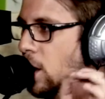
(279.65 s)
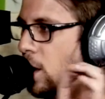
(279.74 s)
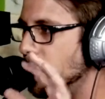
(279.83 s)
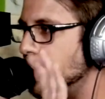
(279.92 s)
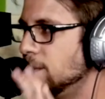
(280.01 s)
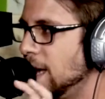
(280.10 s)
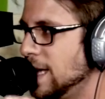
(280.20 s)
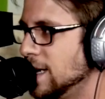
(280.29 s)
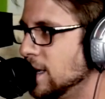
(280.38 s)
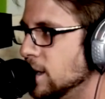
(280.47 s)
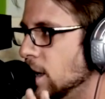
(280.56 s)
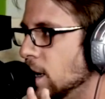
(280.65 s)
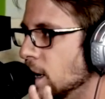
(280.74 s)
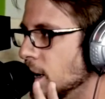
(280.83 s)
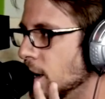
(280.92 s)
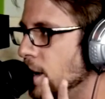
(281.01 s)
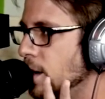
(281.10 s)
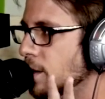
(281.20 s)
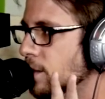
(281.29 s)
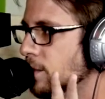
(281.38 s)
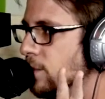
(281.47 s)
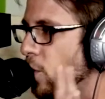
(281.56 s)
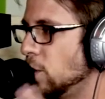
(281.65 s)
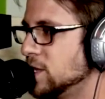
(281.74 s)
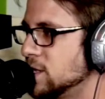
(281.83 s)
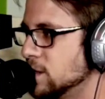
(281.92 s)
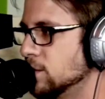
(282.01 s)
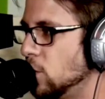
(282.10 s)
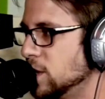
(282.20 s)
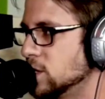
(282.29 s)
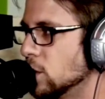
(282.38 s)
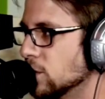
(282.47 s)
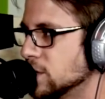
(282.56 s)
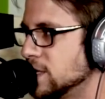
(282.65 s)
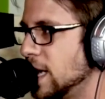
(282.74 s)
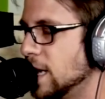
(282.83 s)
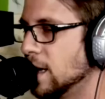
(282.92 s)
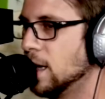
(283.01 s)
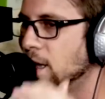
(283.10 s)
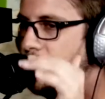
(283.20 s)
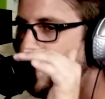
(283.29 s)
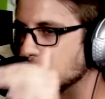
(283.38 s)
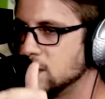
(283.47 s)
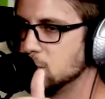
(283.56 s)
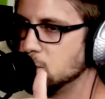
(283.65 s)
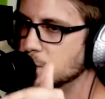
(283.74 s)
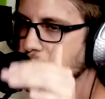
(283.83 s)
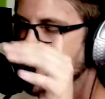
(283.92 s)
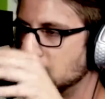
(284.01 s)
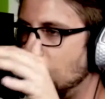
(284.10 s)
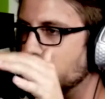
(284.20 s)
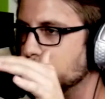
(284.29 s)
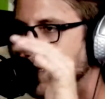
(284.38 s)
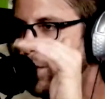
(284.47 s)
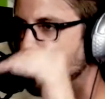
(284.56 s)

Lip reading: automated voiceover saying this is describing the